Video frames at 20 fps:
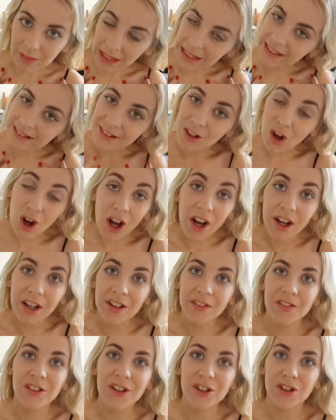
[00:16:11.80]
It's not
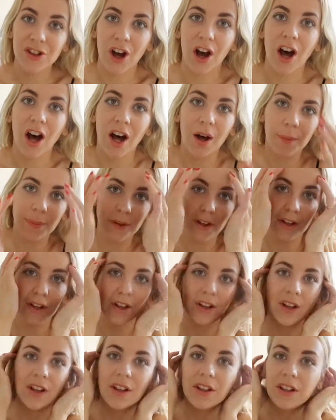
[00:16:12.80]
over the top. You're
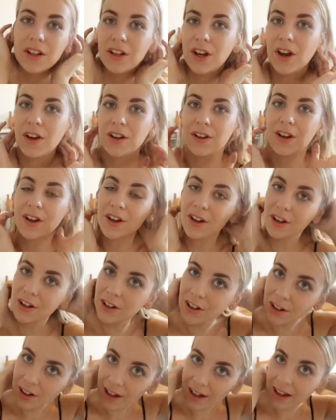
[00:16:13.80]
gonna, you know, you're not gonna
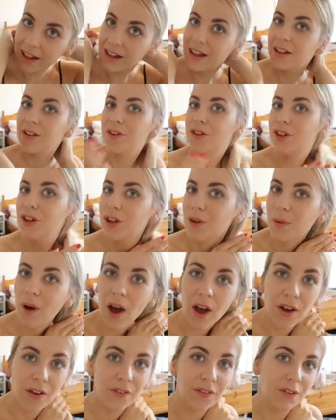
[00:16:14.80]
look too
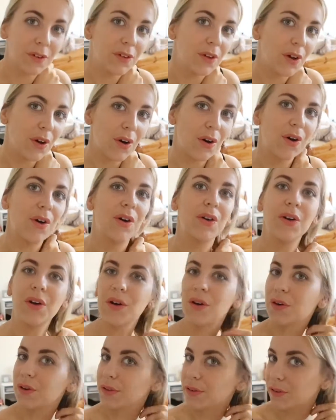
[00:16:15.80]
overdone
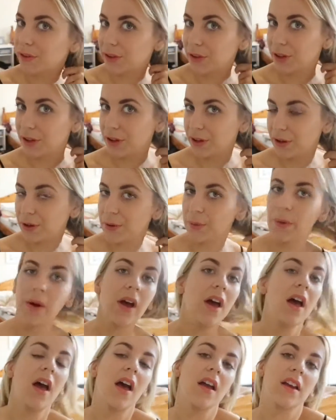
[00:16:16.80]
or too,
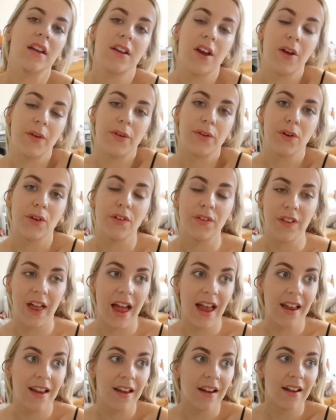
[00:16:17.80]
you know, sort of
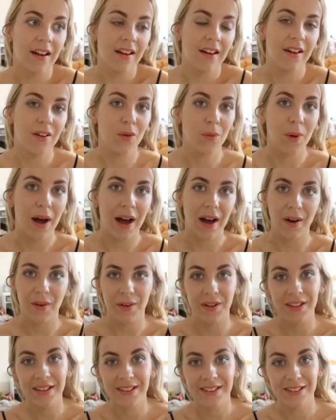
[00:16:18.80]
like, oh,
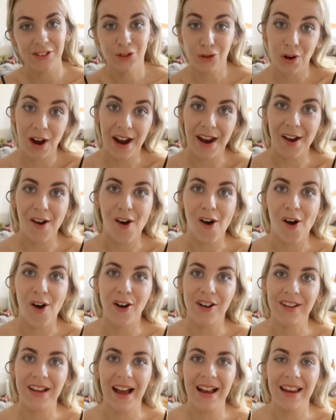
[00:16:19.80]
wow, try
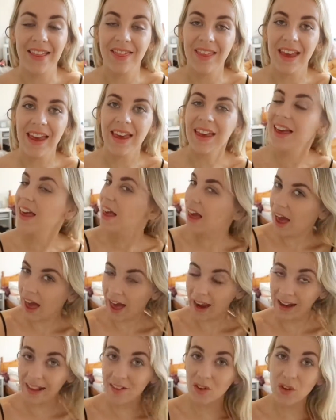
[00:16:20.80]
hard kind of thing.
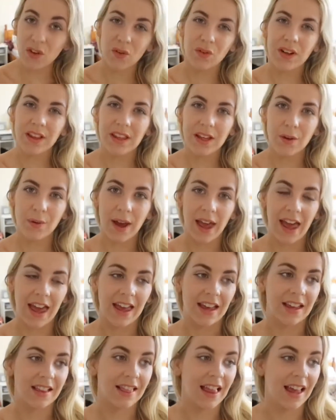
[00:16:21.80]
And it's just really
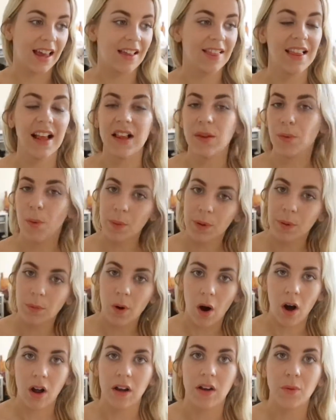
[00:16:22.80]
quick. Like, that's what we
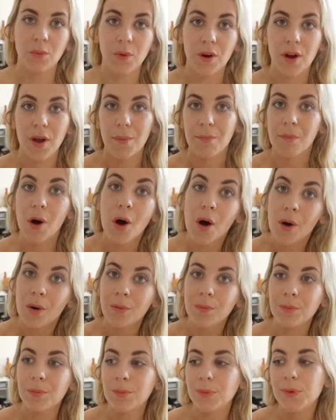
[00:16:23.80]
want. We're
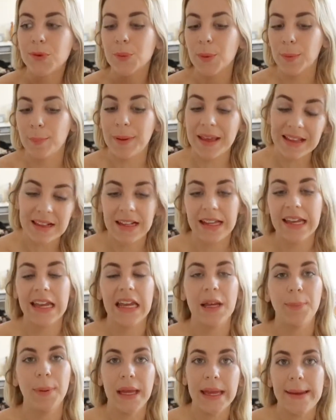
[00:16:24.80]
mums, we're
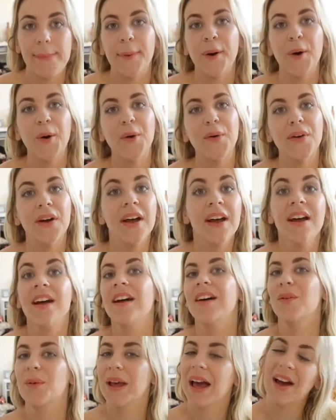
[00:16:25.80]
busy people,
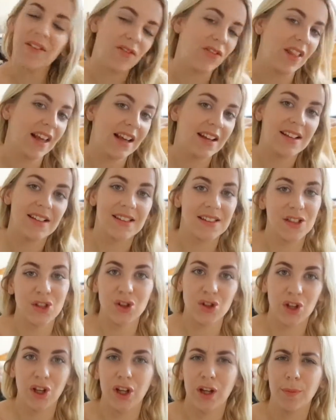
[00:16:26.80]
we have things to
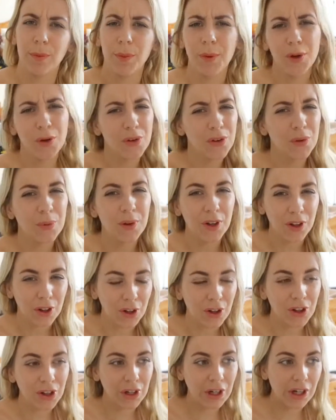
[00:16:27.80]
do, but we also want to
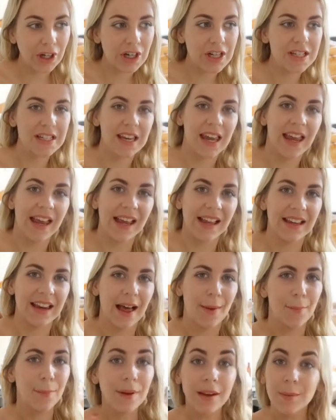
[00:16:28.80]
look good in
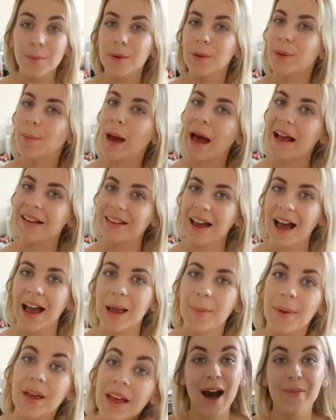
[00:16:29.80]
a minimal amount of
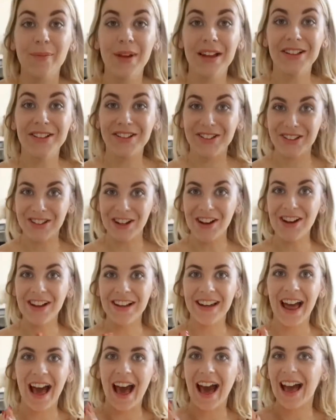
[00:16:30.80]
time. I'm
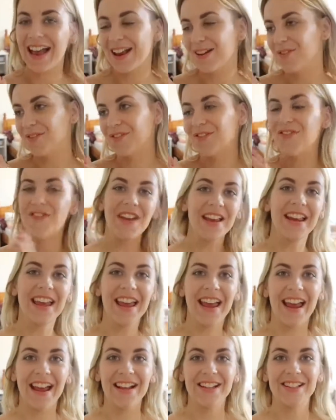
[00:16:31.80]
done, I am
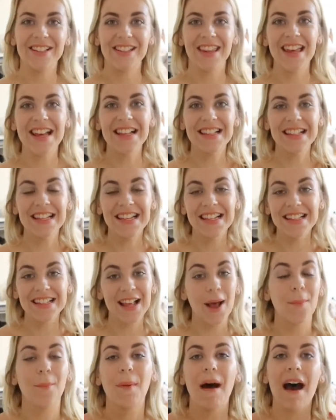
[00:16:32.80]
finished. This is
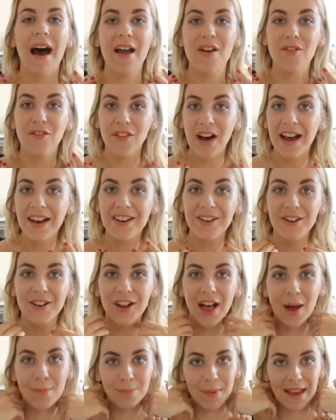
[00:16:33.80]
my
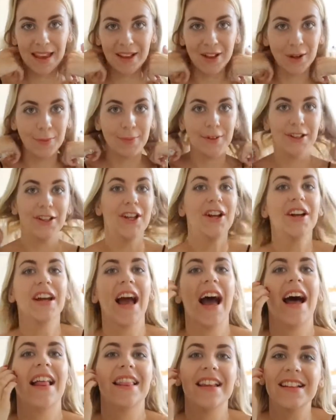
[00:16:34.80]
final makeup look,
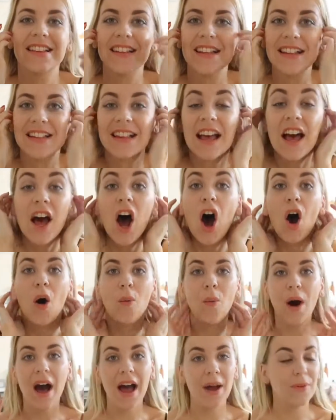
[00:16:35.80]
and this is
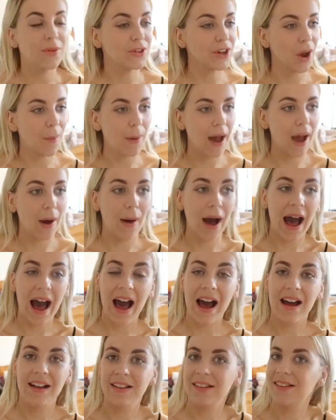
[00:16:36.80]
what I would go out
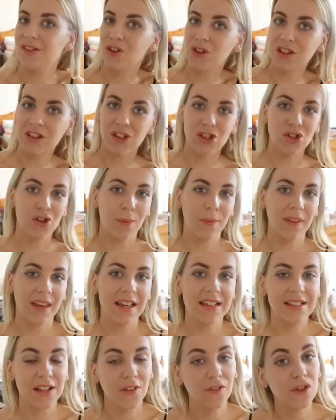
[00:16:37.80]
as just to drop the
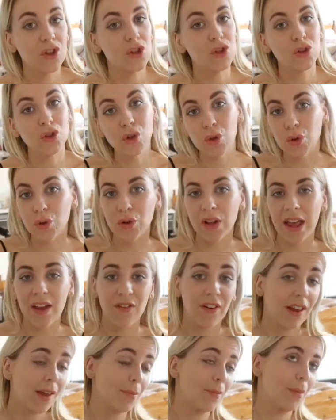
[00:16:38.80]
kids off at school
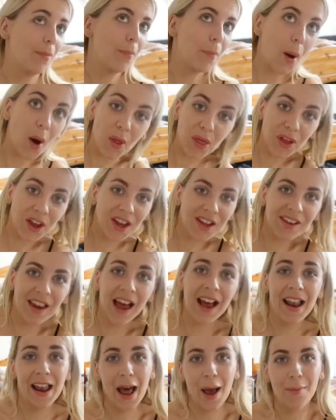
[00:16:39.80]
if I can be bothered
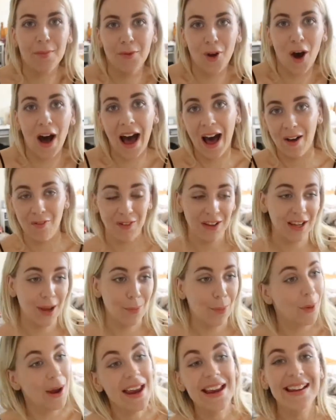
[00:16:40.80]
and I'm not having a
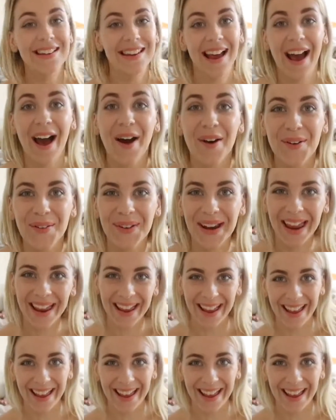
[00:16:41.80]
breakdown.